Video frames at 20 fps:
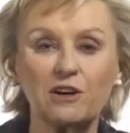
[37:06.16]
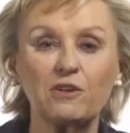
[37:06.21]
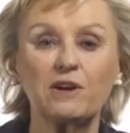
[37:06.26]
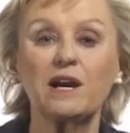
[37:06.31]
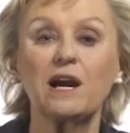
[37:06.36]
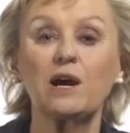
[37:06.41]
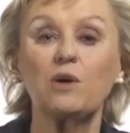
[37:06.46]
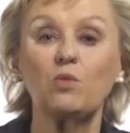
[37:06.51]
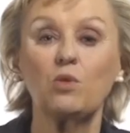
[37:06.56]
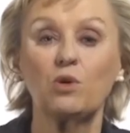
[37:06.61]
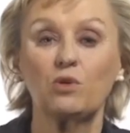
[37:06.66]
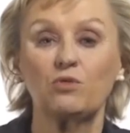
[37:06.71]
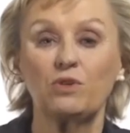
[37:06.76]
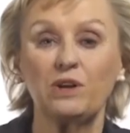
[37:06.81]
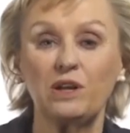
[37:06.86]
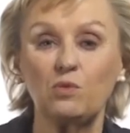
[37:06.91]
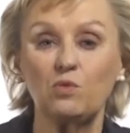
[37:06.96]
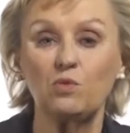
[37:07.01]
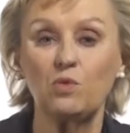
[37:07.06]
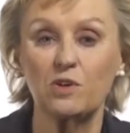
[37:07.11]
Figuring out
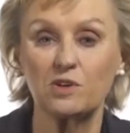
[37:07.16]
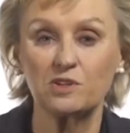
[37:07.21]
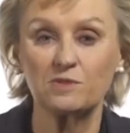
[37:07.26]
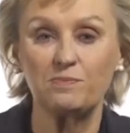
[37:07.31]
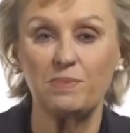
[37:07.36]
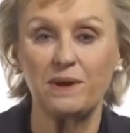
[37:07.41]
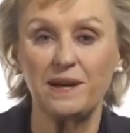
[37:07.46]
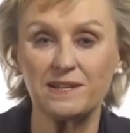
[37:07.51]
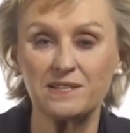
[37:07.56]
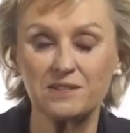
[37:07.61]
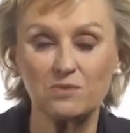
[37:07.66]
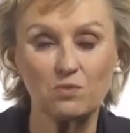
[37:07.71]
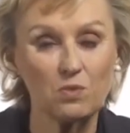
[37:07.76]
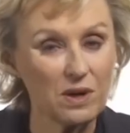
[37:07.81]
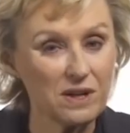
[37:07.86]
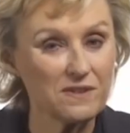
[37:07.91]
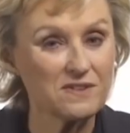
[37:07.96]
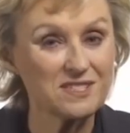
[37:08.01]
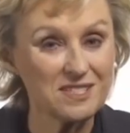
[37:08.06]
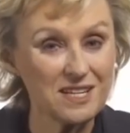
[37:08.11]
what really works best,
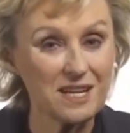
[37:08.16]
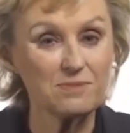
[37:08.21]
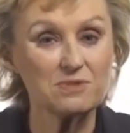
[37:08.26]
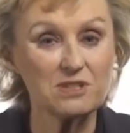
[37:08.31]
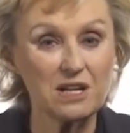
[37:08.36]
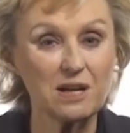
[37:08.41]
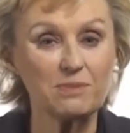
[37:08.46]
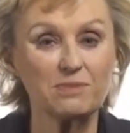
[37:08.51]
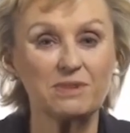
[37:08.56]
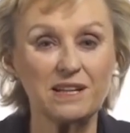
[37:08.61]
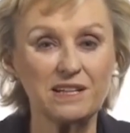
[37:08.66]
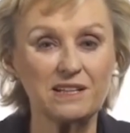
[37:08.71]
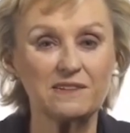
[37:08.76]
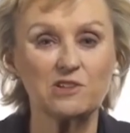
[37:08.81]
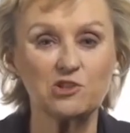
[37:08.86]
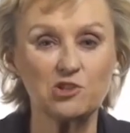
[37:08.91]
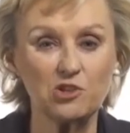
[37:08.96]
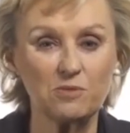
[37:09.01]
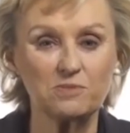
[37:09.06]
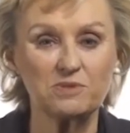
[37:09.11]
while at the same time
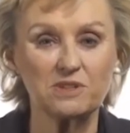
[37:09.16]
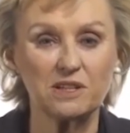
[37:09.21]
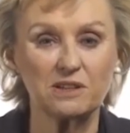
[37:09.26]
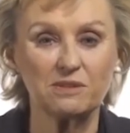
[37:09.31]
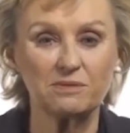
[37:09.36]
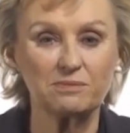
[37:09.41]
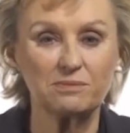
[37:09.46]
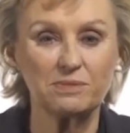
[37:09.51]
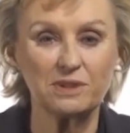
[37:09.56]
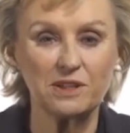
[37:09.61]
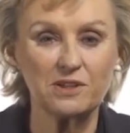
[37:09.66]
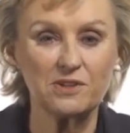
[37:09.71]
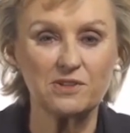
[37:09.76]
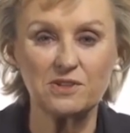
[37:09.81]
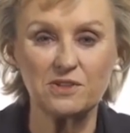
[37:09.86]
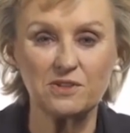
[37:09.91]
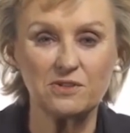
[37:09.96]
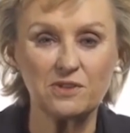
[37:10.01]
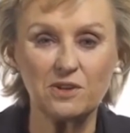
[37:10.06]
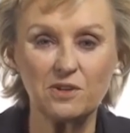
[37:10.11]
getting the job done.
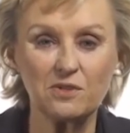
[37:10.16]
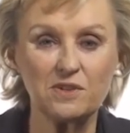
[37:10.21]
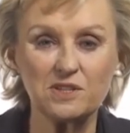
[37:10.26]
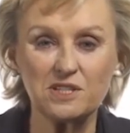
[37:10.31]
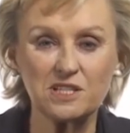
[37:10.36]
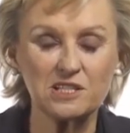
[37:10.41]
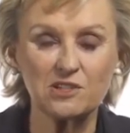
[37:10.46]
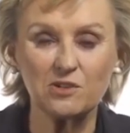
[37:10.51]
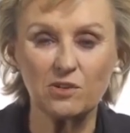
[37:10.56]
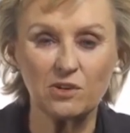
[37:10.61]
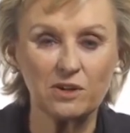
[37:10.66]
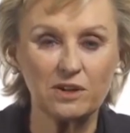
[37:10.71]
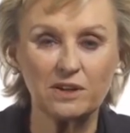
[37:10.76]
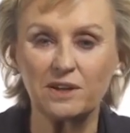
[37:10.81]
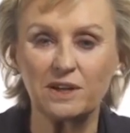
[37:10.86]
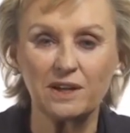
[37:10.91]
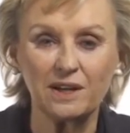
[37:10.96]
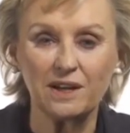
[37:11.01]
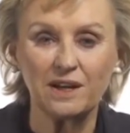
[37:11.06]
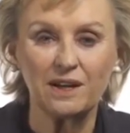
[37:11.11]
Because, you know, this is
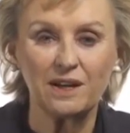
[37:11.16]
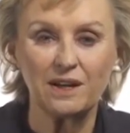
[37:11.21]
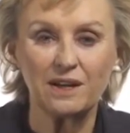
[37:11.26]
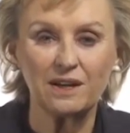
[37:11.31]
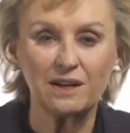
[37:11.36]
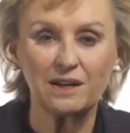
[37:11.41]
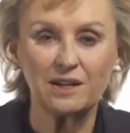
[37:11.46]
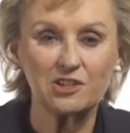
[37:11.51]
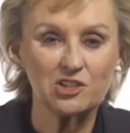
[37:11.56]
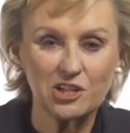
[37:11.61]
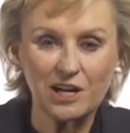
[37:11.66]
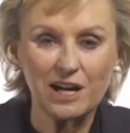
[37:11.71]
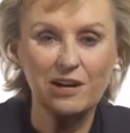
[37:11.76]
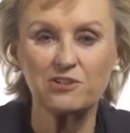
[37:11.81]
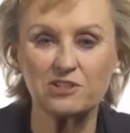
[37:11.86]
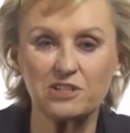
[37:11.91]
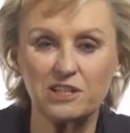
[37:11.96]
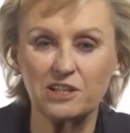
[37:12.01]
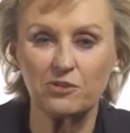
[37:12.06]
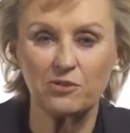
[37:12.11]
not a, a
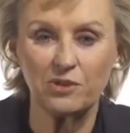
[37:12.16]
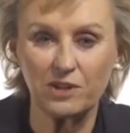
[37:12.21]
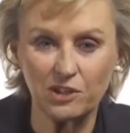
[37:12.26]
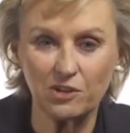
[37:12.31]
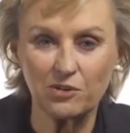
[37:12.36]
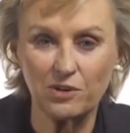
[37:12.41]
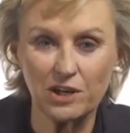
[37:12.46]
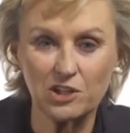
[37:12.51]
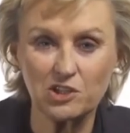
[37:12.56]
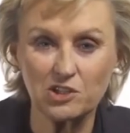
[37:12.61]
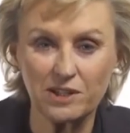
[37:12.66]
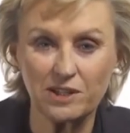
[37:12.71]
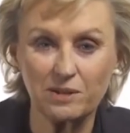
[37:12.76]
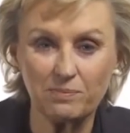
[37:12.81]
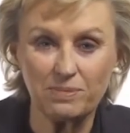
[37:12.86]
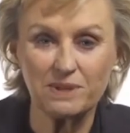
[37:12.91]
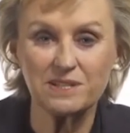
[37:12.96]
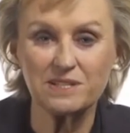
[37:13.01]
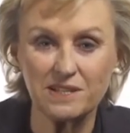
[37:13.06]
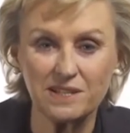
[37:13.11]
charity you're in. You're actually in a